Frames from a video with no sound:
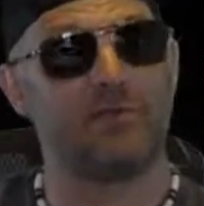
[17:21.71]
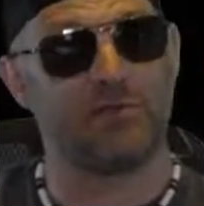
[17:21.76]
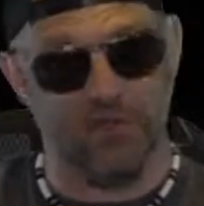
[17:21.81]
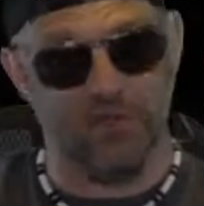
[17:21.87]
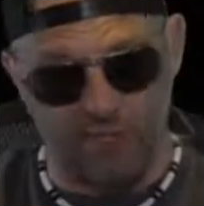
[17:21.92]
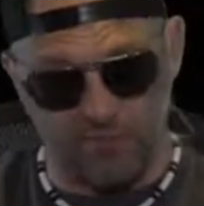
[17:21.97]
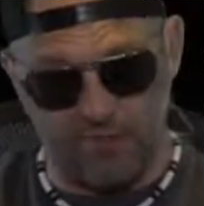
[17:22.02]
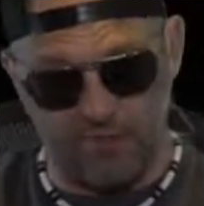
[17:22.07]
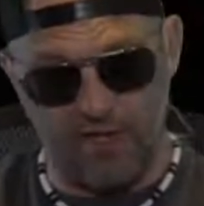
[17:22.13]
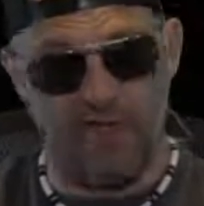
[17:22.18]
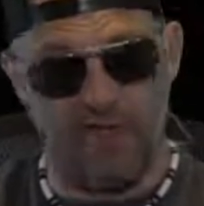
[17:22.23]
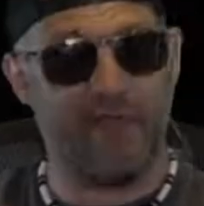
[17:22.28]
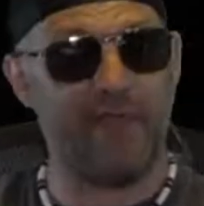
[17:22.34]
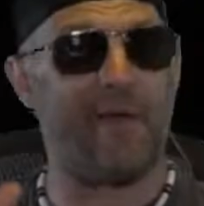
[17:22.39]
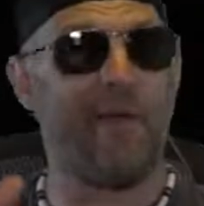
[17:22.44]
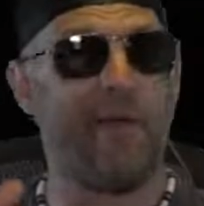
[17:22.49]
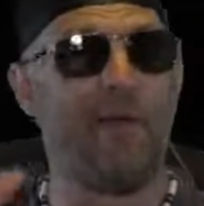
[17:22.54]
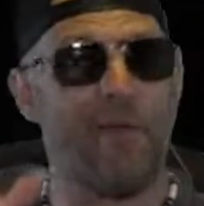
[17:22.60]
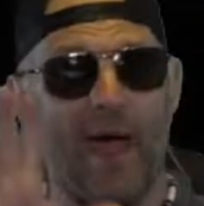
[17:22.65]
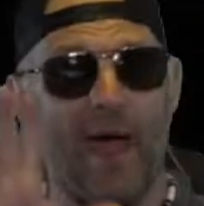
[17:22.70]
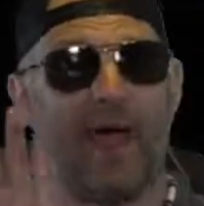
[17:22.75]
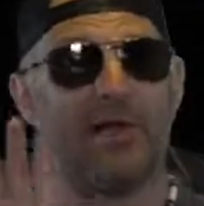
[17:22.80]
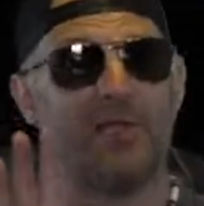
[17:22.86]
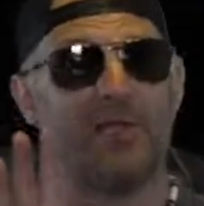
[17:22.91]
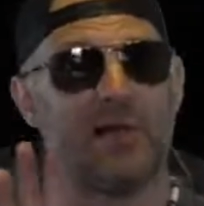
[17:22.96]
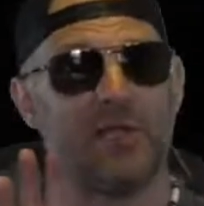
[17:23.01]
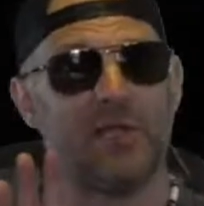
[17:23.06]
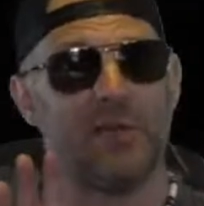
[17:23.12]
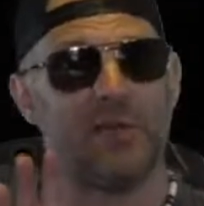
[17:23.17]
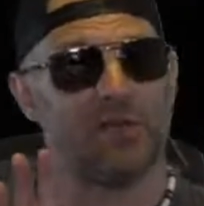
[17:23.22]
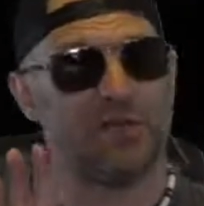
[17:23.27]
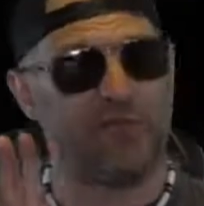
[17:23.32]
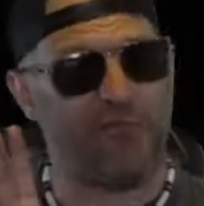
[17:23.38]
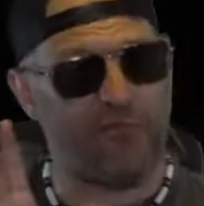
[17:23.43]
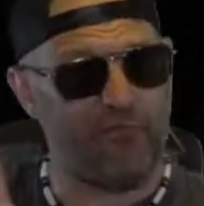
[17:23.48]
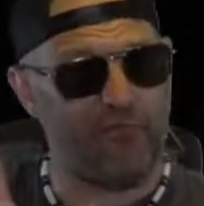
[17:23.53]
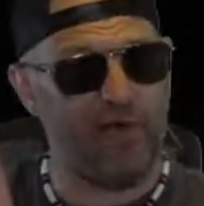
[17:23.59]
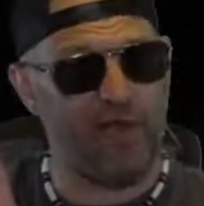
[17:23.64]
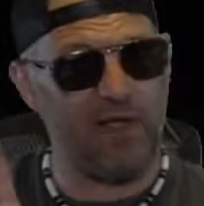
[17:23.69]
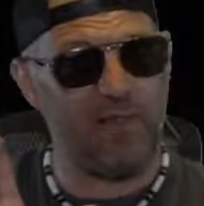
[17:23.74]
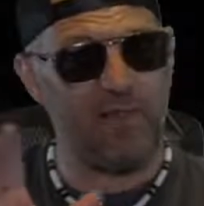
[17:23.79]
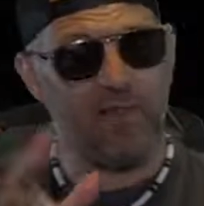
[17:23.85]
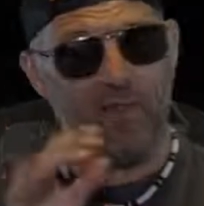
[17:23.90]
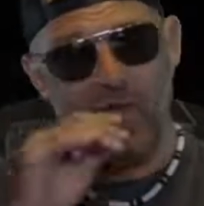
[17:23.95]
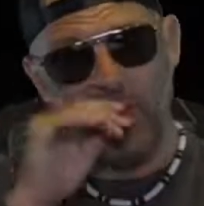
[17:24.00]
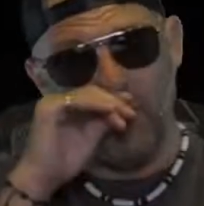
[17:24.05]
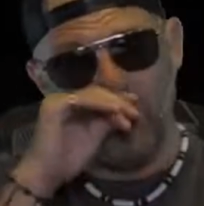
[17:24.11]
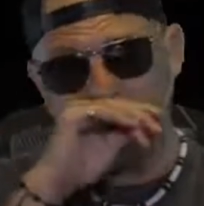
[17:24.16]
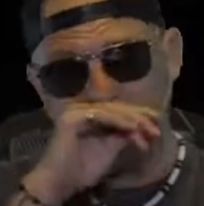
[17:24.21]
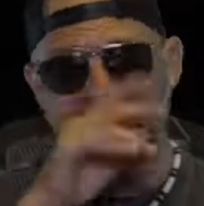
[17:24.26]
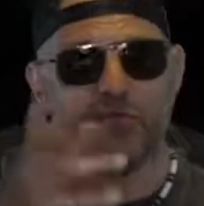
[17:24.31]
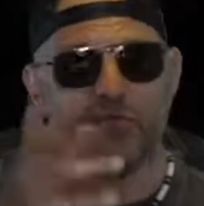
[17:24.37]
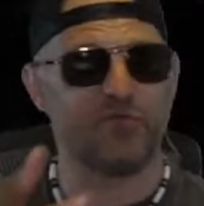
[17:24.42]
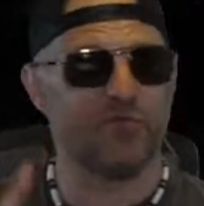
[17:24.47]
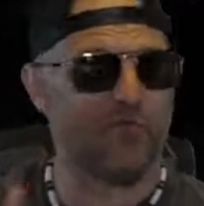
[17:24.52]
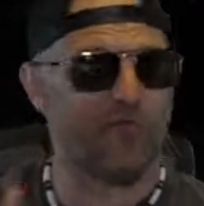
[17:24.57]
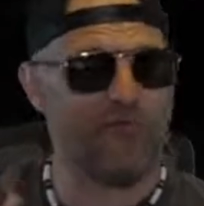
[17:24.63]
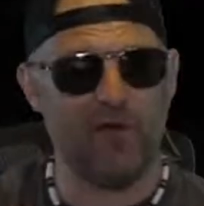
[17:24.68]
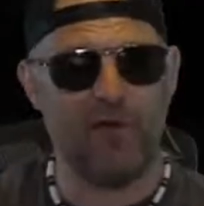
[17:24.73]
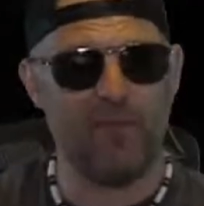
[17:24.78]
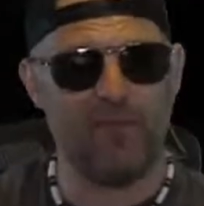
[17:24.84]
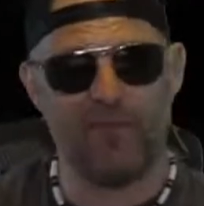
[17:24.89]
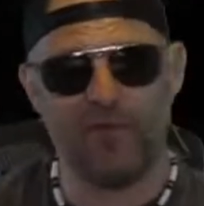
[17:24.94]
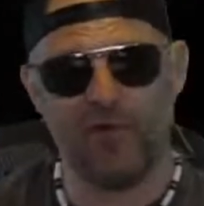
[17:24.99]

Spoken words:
So this way they would backlight them with a frame, with a special frame.